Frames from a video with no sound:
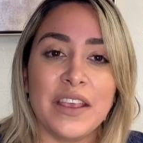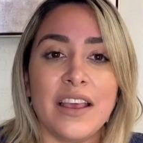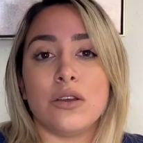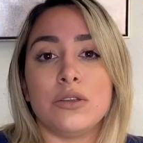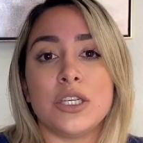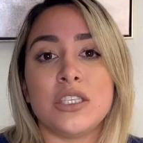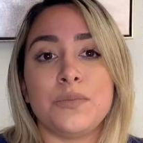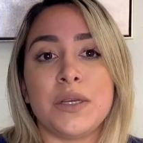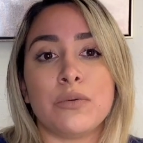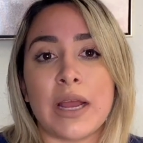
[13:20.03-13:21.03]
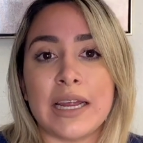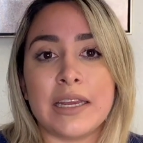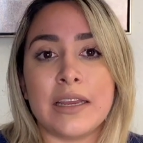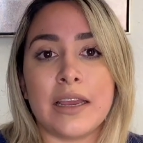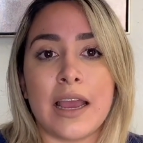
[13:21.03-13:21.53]
So just be
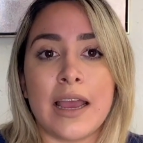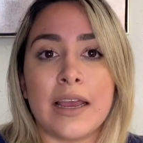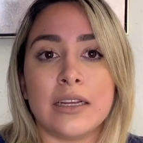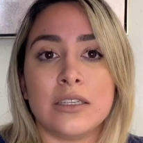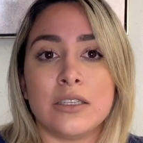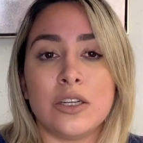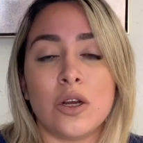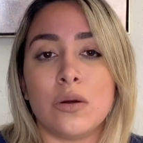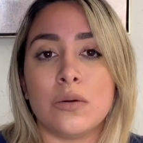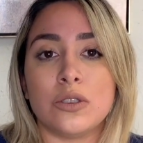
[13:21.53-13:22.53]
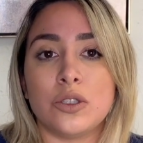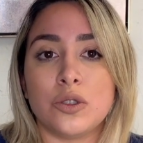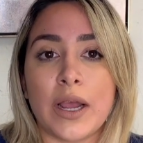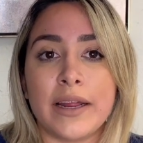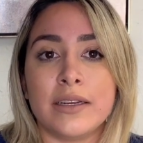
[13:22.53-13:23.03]
ready and, you know,
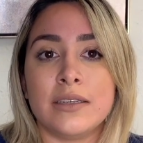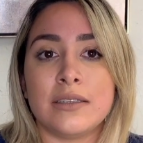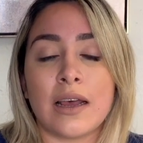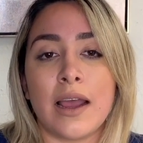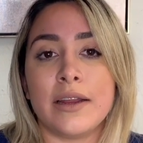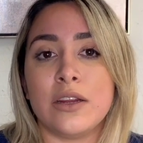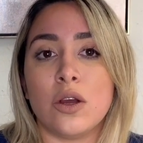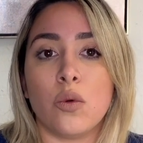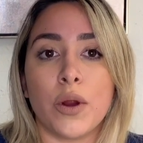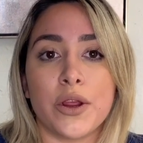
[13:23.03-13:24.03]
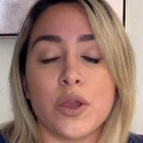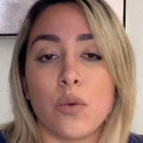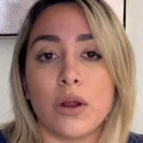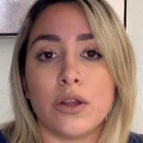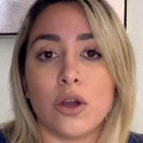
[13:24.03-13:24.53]
try to decide, you know, where you
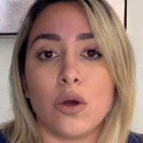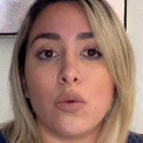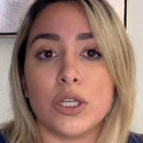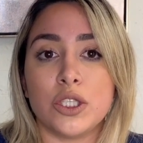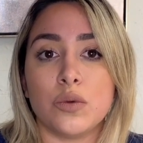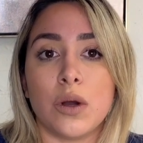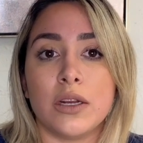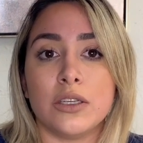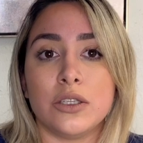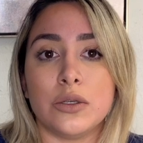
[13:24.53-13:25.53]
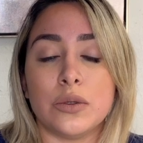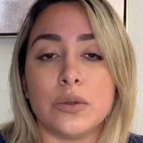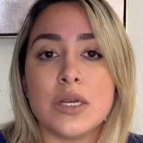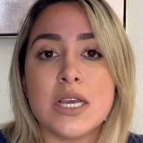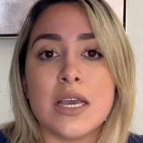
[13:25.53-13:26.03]
want to go, what you want to do.